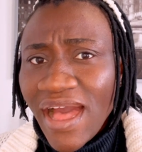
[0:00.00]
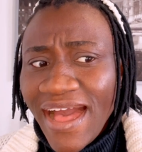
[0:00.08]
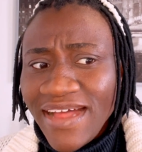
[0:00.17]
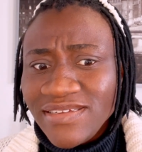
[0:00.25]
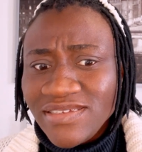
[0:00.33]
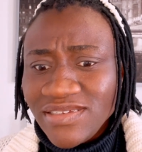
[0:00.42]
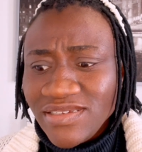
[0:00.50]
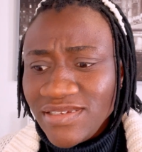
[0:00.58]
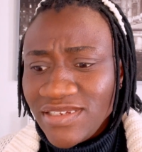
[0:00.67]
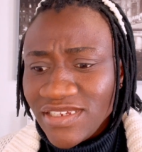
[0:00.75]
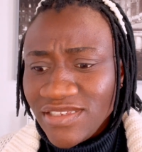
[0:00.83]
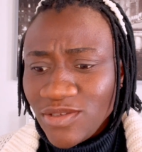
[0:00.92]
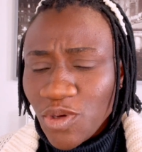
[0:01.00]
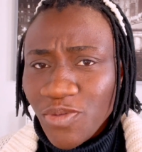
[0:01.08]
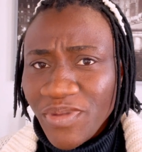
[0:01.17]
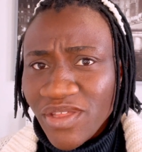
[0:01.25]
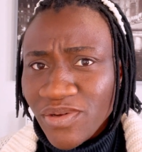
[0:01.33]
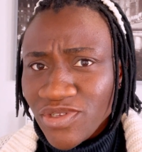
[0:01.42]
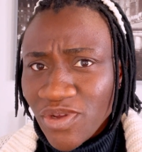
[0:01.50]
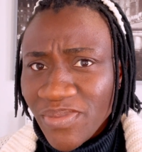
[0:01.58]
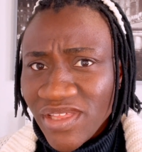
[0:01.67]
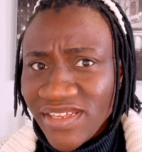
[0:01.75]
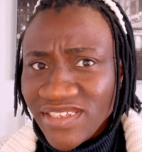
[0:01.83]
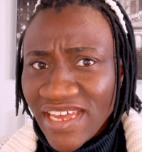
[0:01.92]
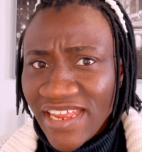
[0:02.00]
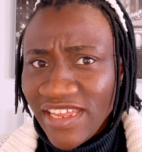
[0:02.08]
And they told me there was something inside,